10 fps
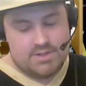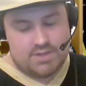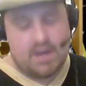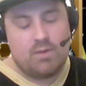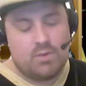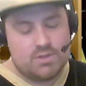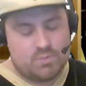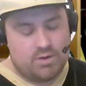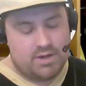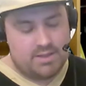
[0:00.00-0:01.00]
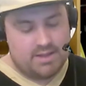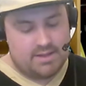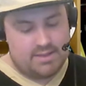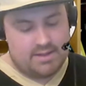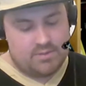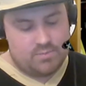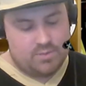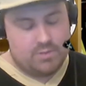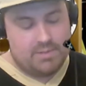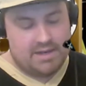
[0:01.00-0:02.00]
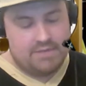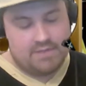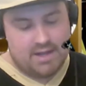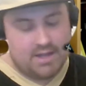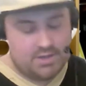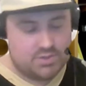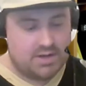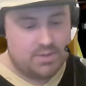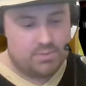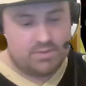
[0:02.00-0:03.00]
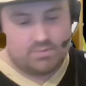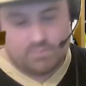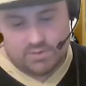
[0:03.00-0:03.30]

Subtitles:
So I was worried that we would be left high and dry with